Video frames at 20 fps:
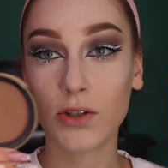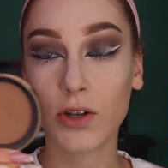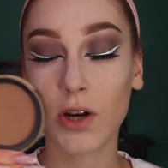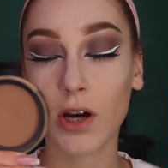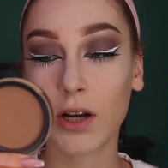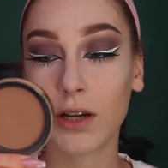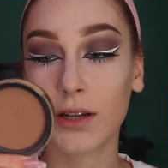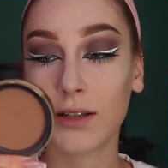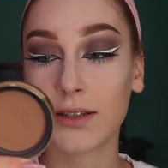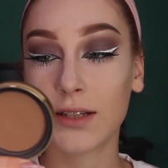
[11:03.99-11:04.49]

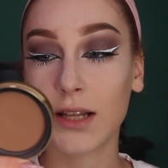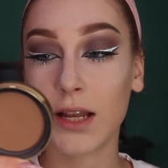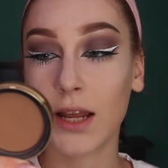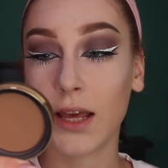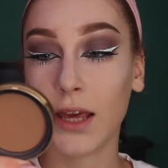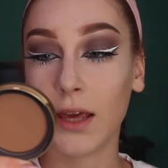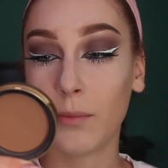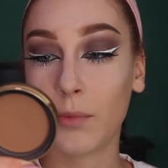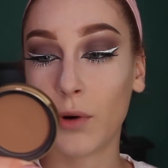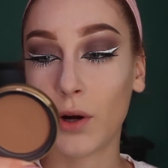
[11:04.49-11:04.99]
Chocolate
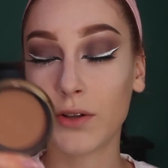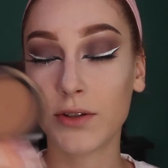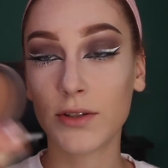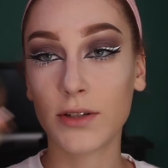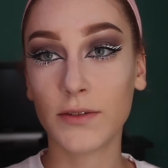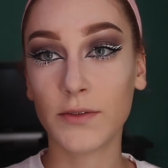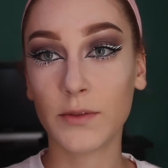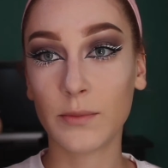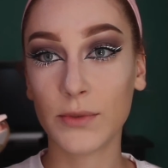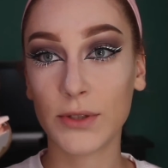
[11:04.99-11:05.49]
Soleil
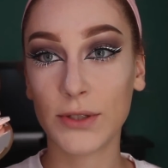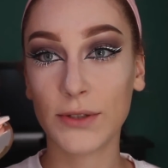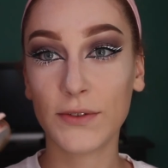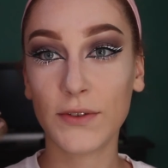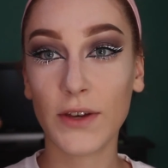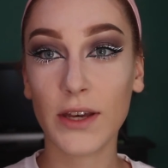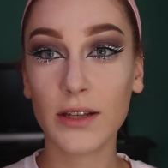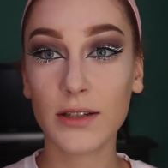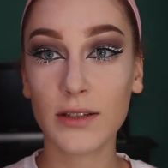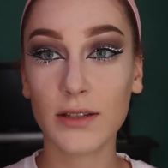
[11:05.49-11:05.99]
bronzer from Too
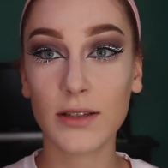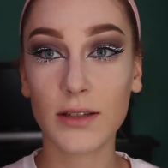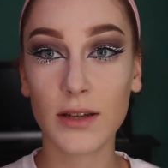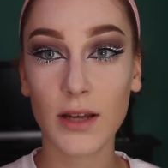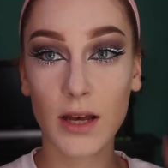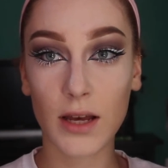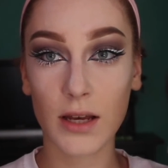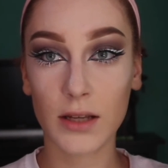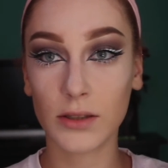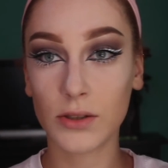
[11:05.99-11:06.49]
Faced
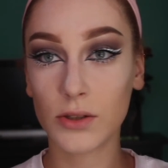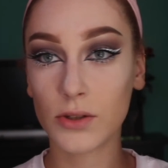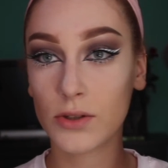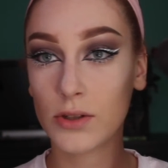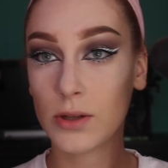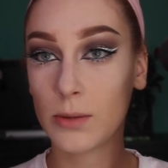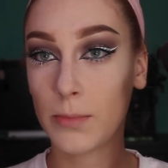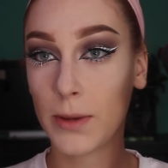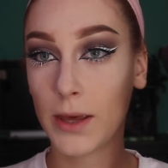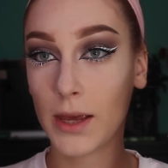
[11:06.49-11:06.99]
and
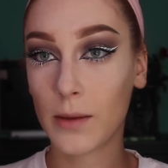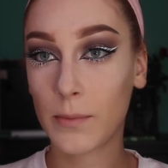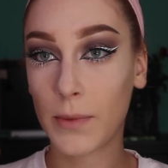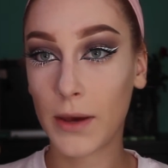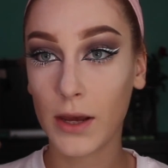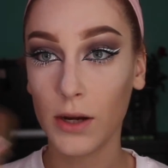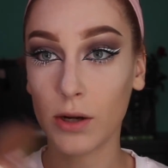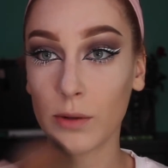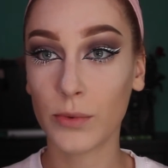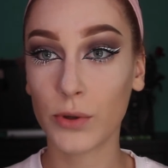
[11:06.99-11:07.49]
just a big
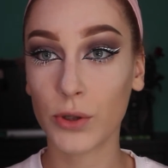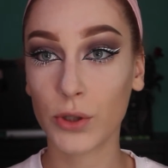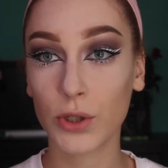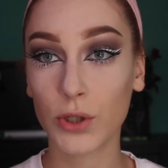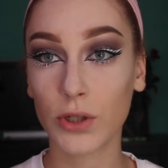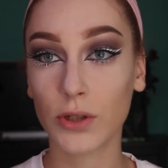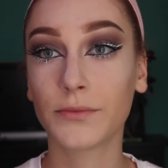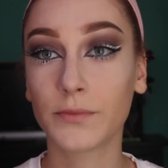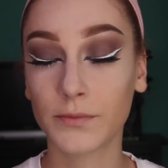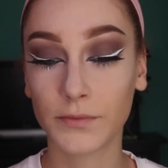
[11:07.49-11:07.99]
powder brush.